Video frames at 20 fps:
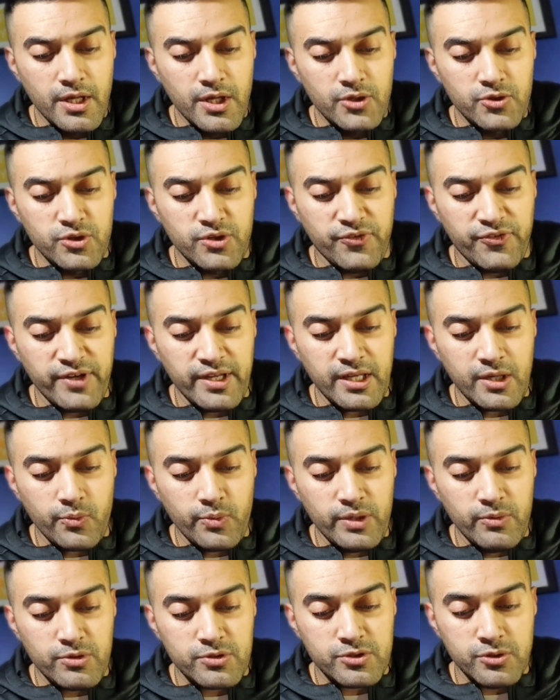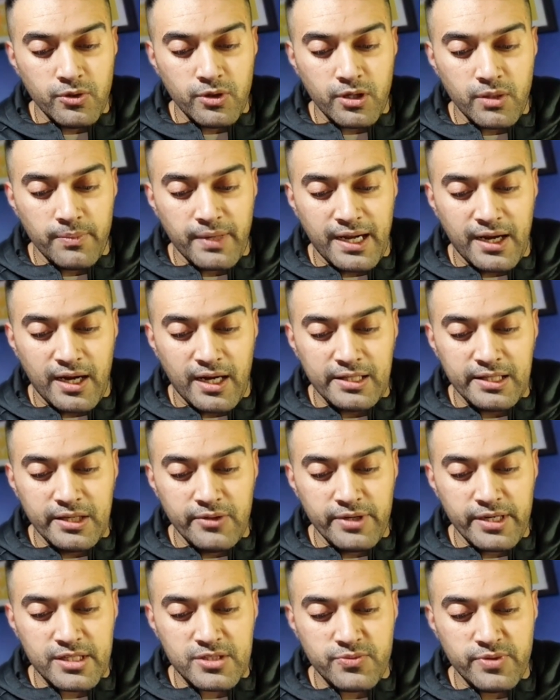You'd think we would talk about our
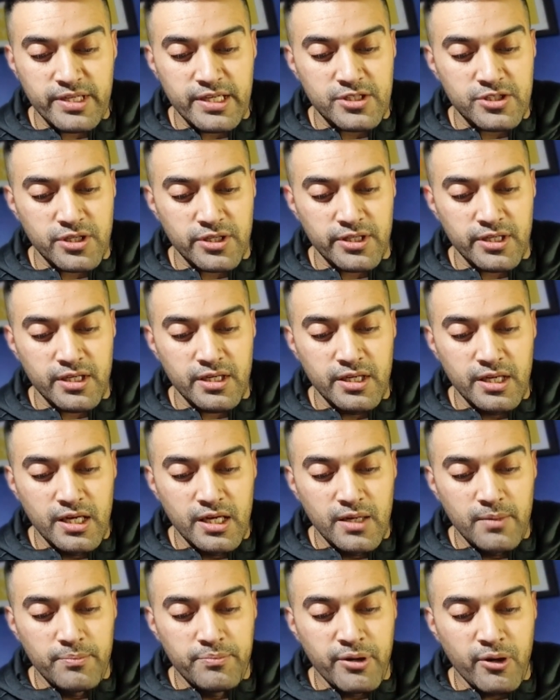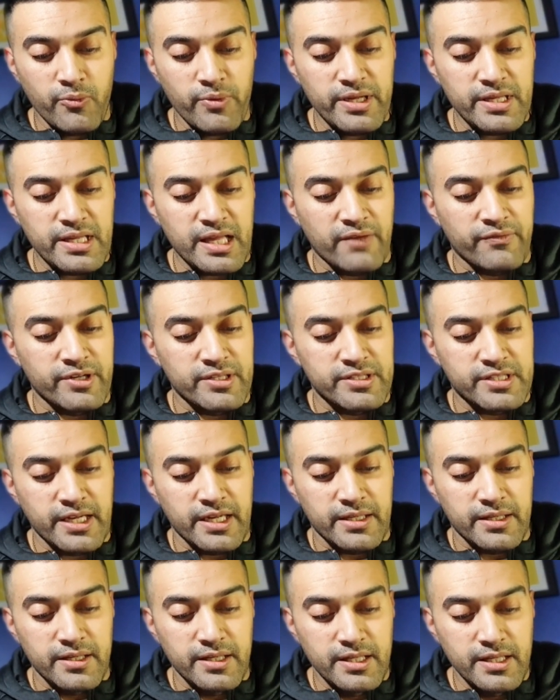lyrics with each other, but we never
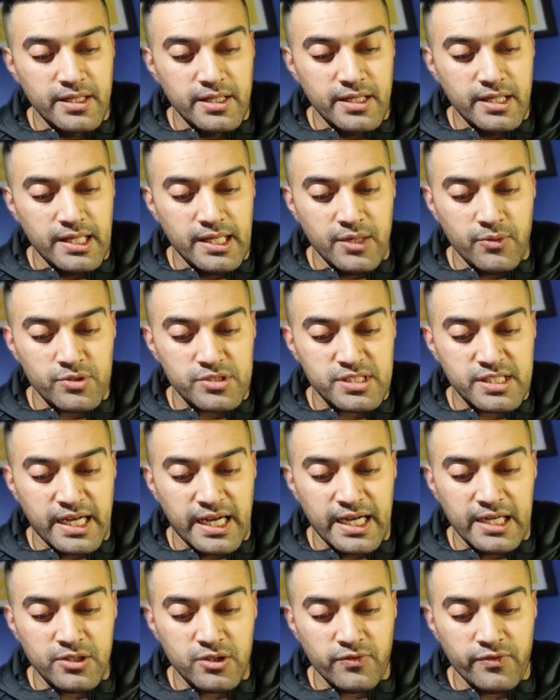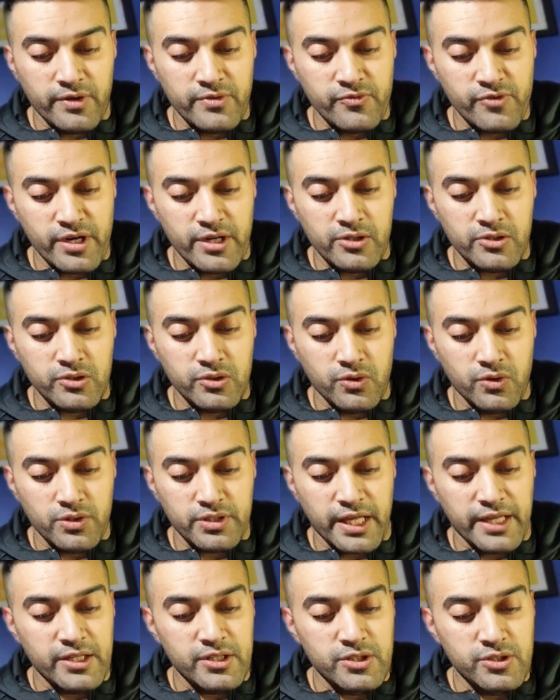did. It was kind of unwritten law
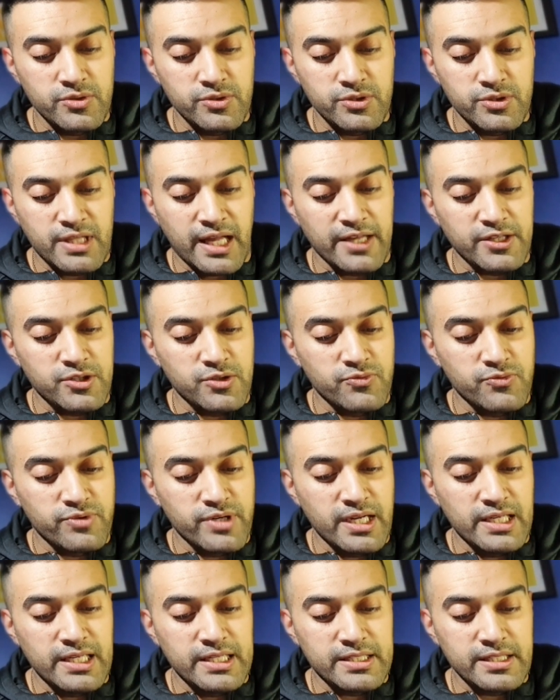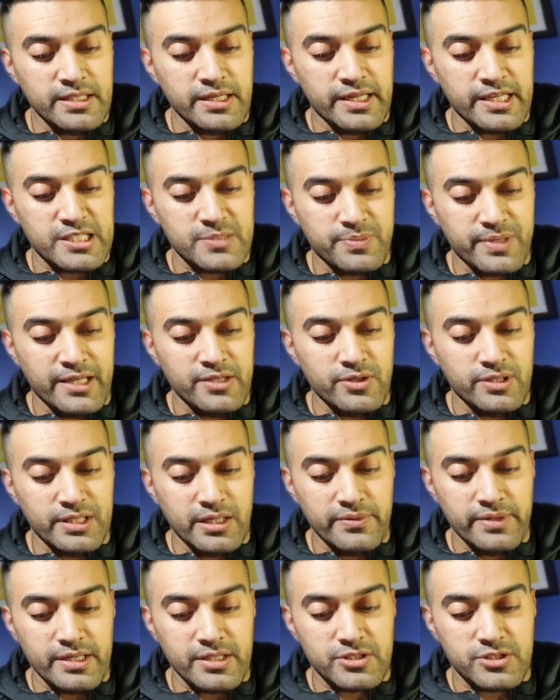that you really didn't explain your
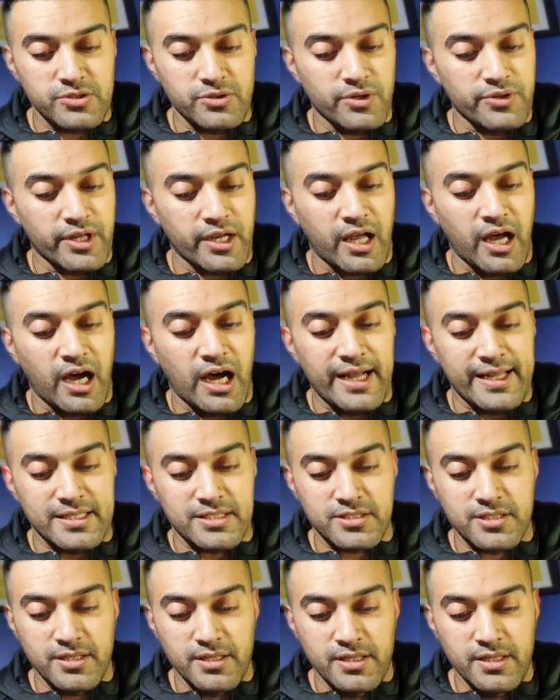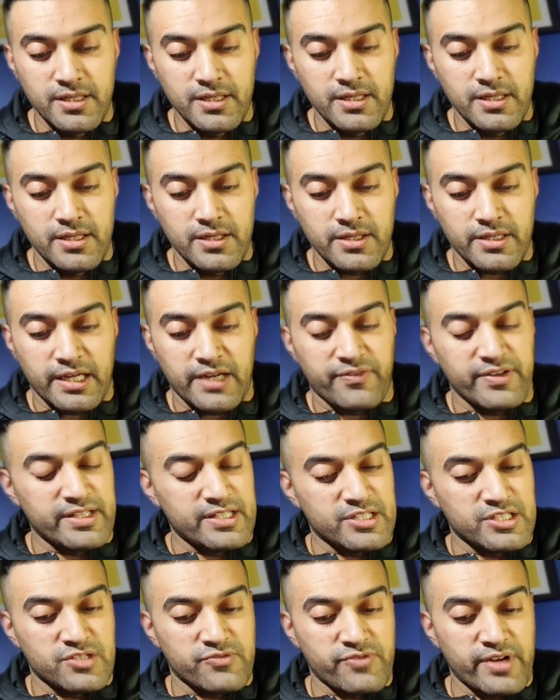lyrics to other guys. Okay, I think
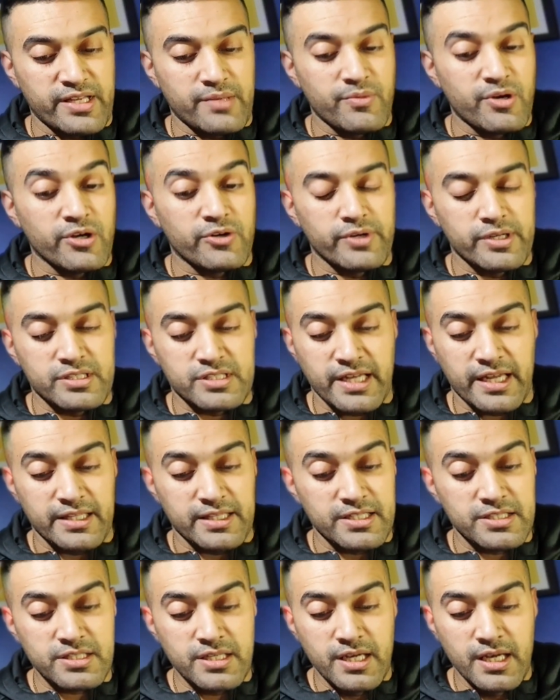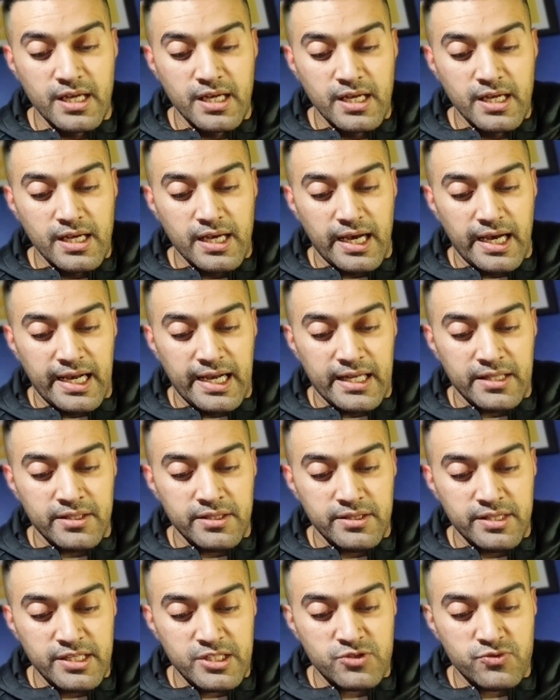this is Freddie Mercury saying this.
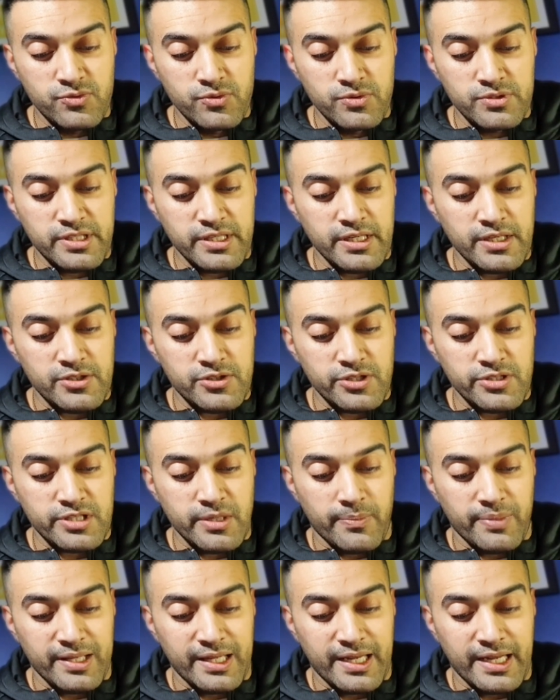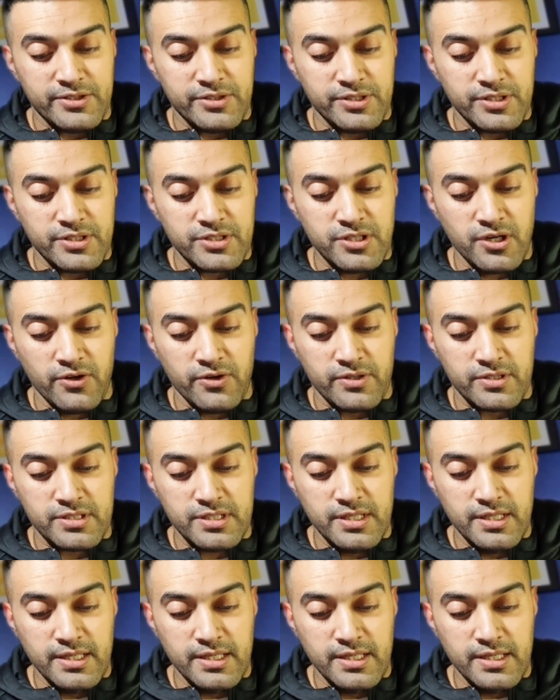And this rule didn't just apply to the songs